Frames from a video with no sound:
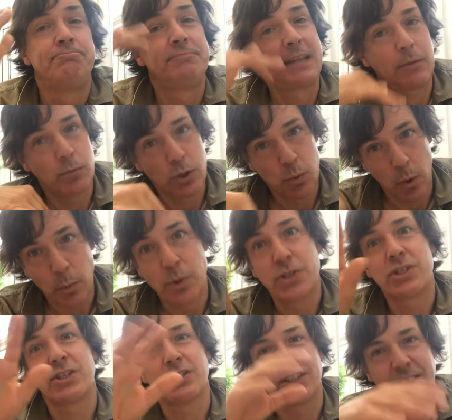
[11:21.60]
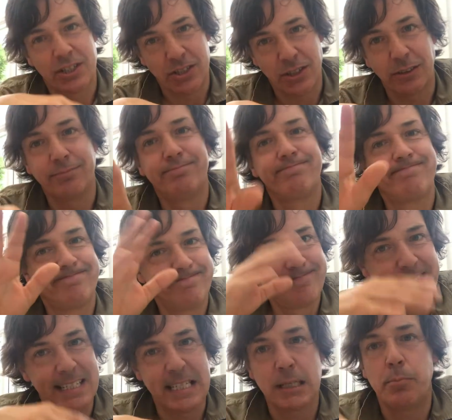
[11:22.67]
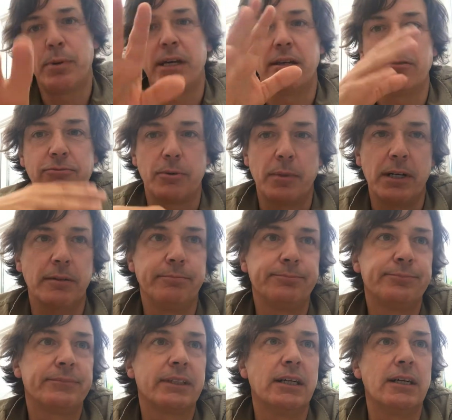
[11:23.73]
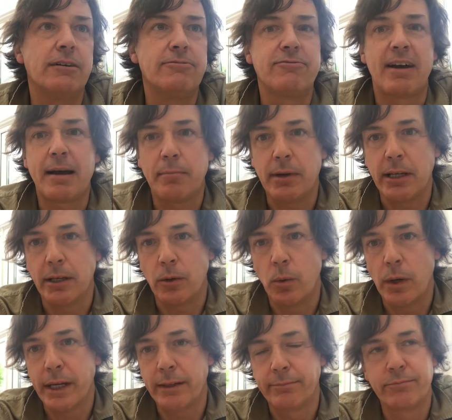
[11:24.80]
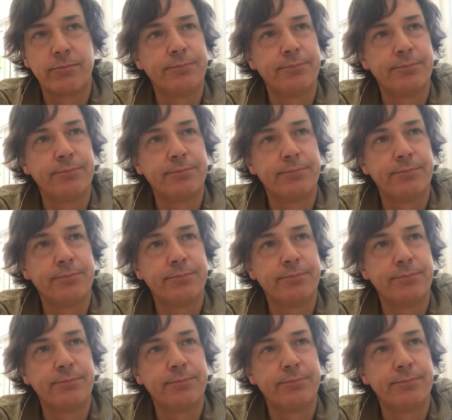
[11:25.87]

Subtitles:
that was what was starting to disappear from our family, in a way.